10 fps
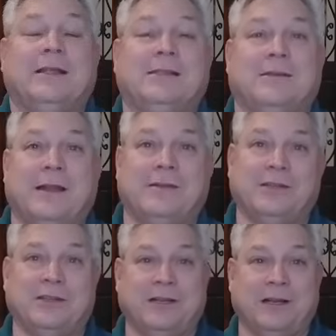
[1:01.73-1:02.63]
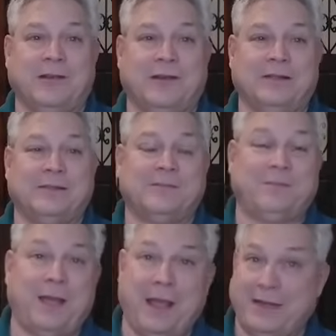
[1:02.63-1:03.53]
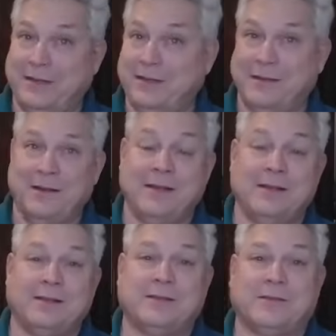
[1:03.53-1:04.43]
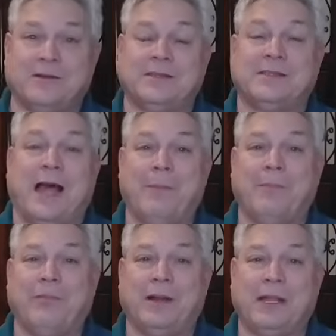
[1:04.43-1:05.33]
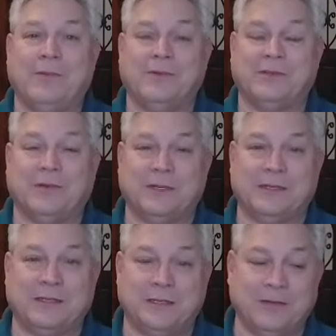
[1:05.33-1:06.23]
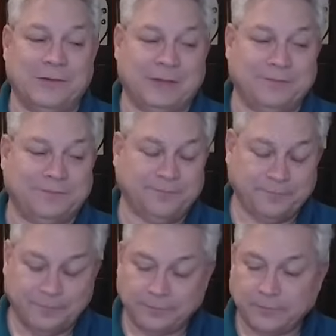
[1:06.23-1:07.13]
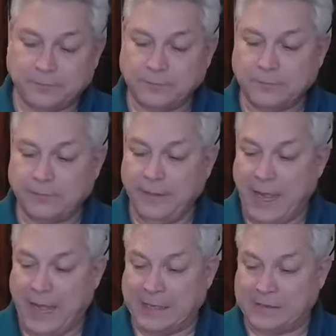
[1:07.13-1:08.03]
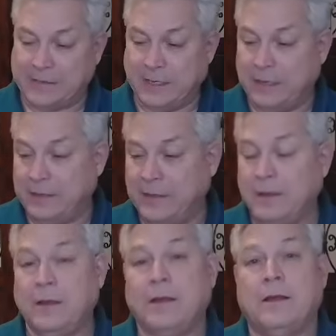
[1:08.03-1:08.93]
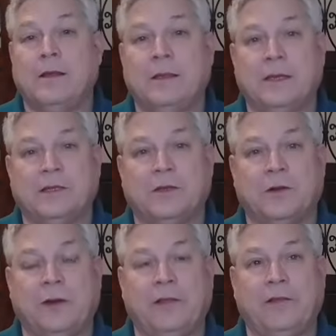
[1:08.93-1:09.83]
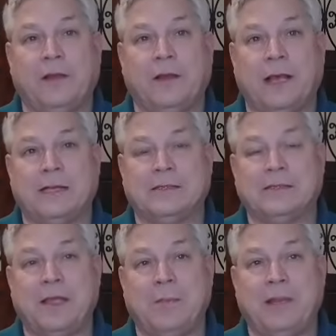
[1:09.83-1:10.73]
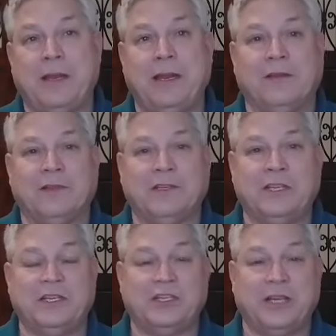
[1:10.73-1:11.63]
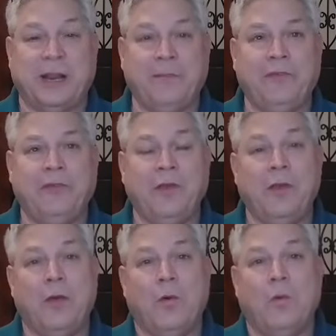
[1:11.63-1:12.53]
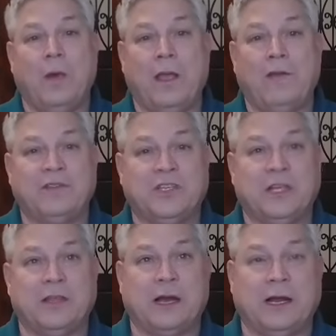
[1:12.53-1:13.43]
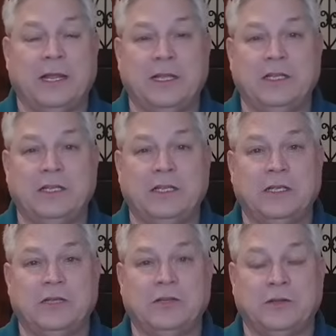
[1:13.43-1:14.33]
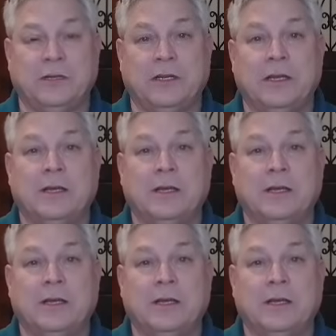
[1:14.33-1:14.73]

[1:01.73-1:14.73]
And so now Judge Engoron's had to sort of stop what he was going to do and asked uh, the attorney, uh, asked the opinion of Letitia James if she thought he should